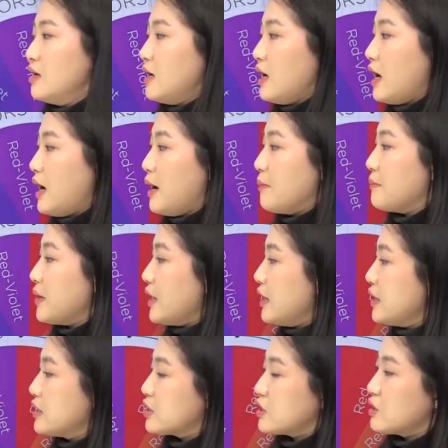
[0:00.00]

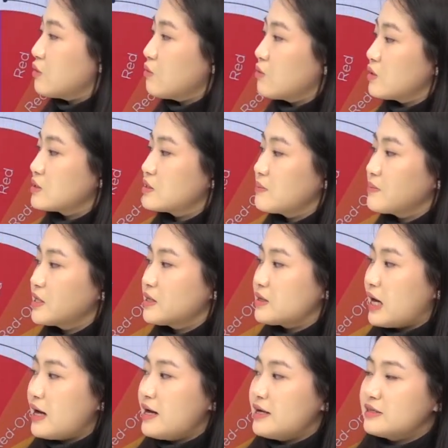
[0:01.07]
anger, or something
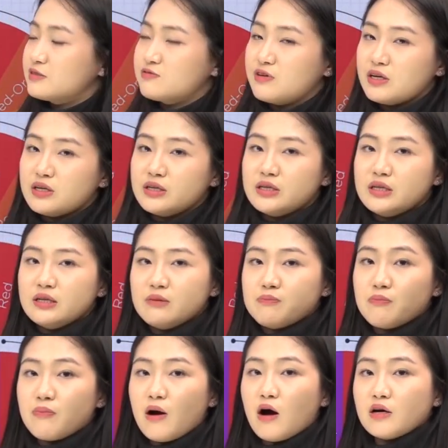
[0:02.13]
that is very
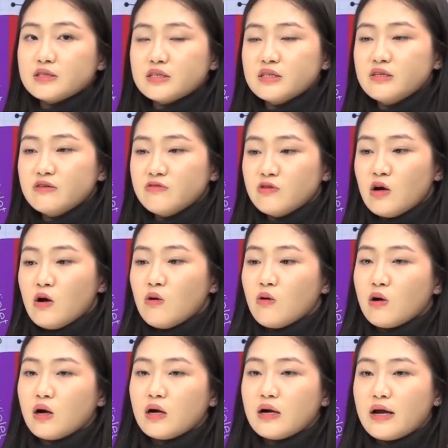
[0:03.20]
positive
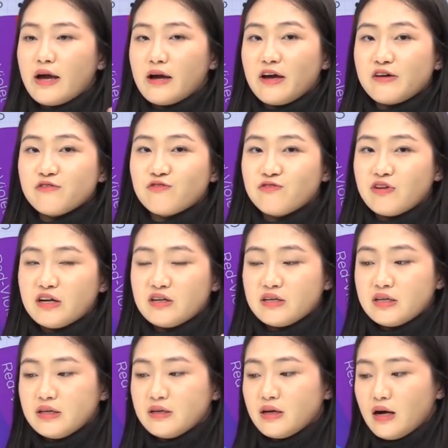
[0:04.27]
or a
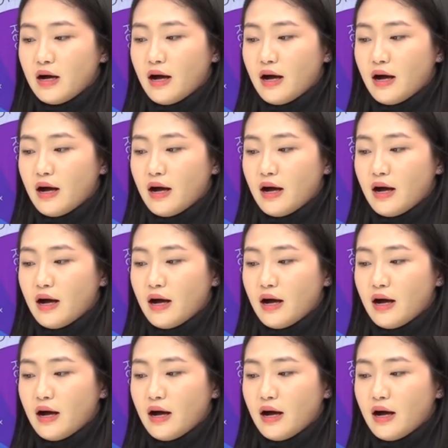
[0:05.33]
very